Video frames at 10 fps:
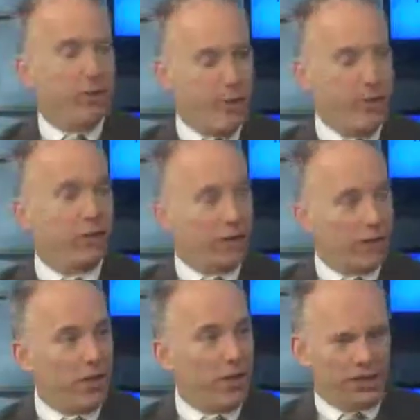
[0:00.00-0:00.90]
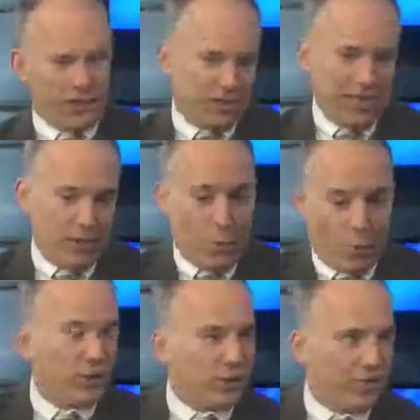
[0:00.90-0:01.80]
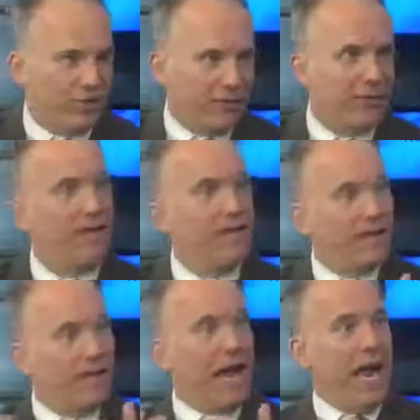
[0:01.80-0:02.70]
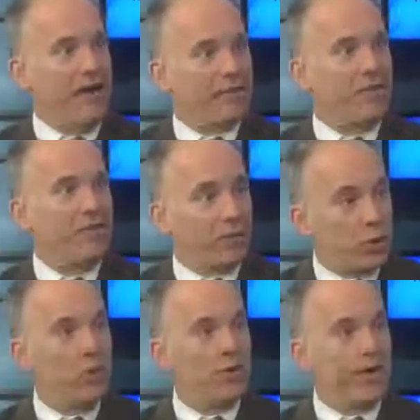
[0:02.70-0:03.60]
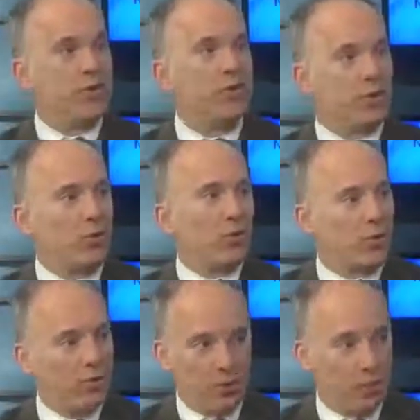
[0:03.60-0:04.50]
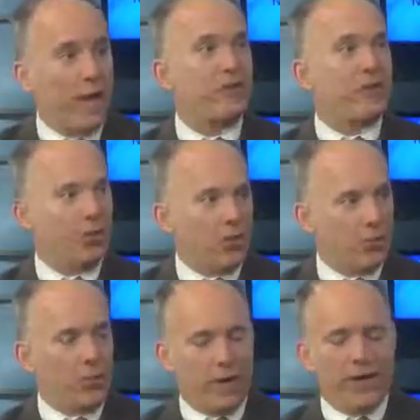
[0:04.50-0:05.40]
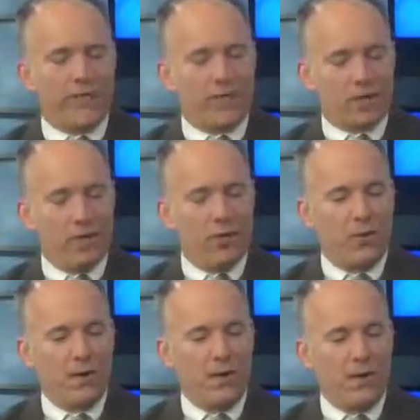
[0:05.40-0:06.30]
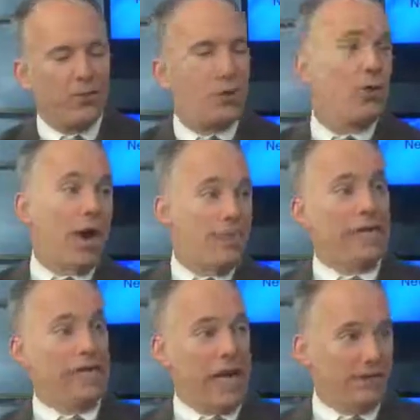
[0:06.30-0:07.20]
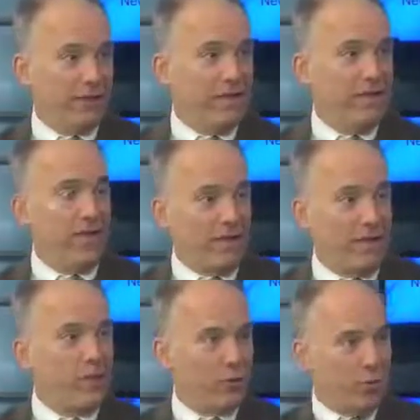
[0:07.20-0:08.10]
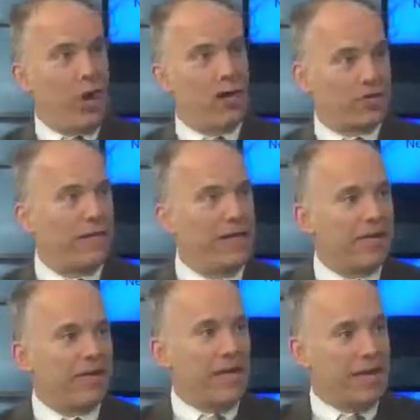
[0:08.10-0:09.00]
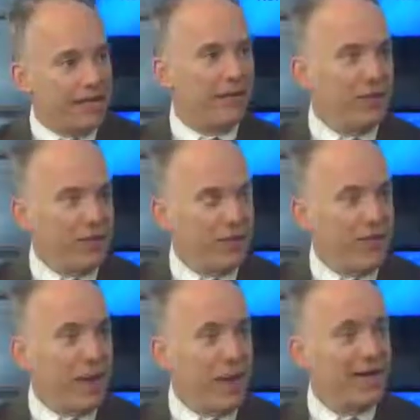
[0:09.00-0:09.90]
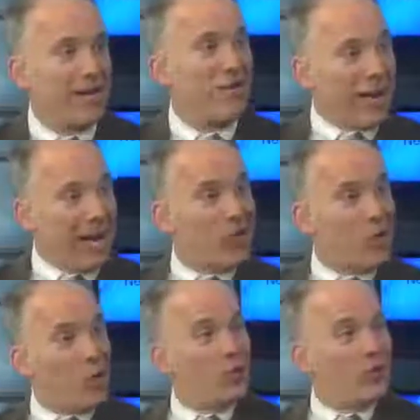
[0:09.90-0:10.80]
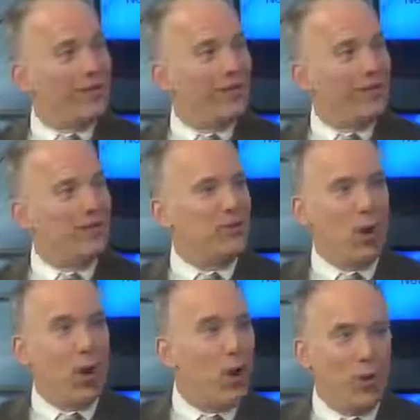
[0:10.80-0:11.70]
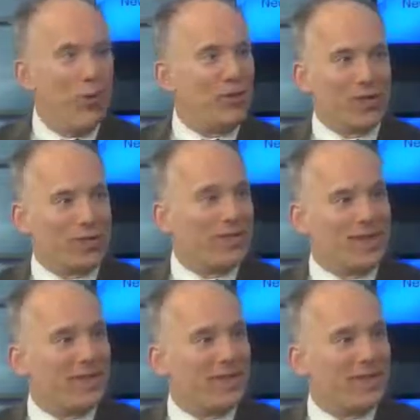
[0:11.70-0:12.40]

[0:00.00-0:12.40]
people at the say the worker level have to their supervisor or director or whatever. So sure, I might not like, if I'm your boss, I might not like giving you feedback, but I know that Joe, the